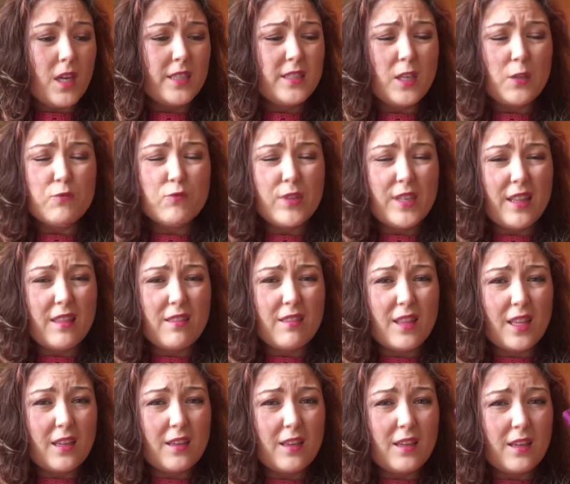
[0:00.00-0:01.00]
don't really
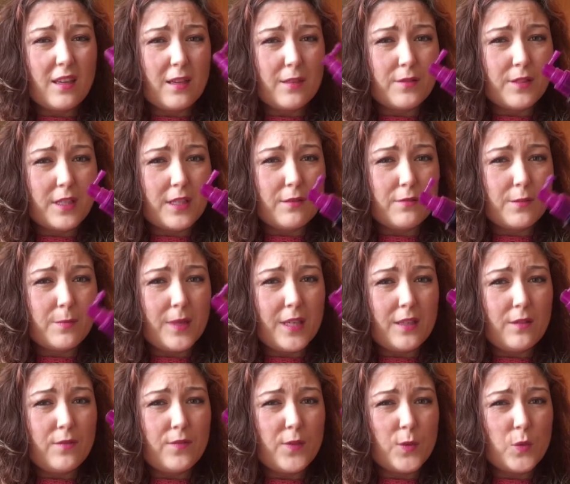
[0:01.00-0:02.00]
think it gives me
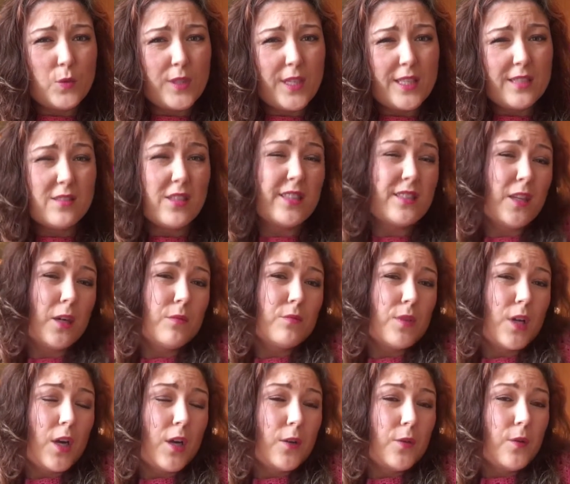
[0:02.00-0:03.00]
fullness. I don't
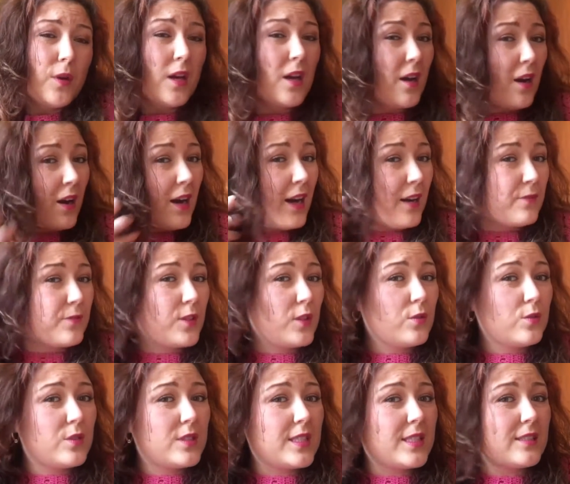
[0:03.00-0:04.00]
know. I have
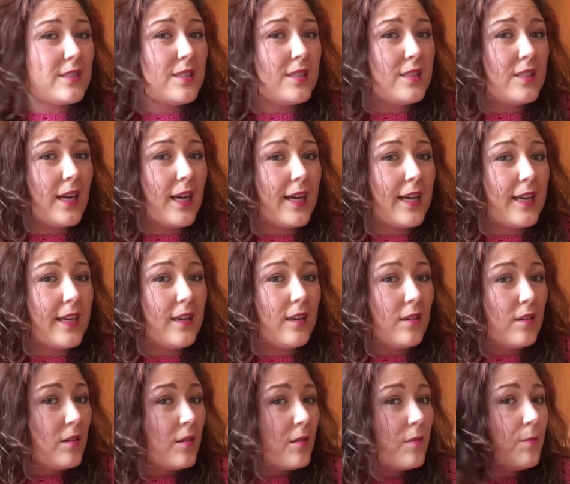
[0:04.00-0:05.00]
used it today,
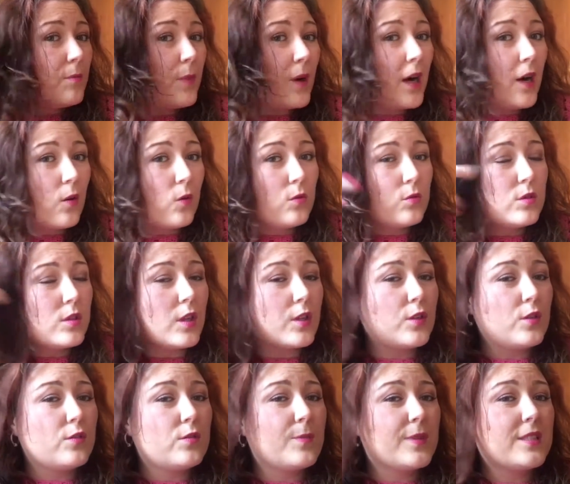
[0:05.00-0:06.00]
but I also
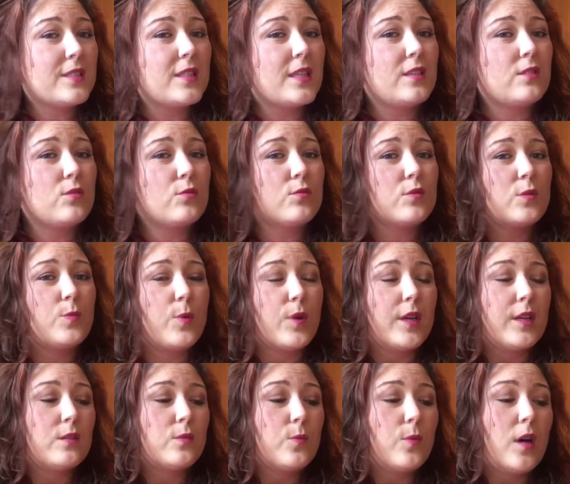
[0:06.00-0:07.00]
use my sea salt
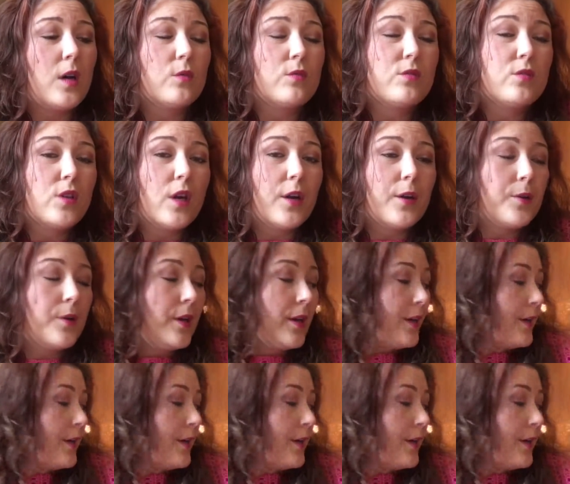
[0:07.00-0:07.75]
spray as well, so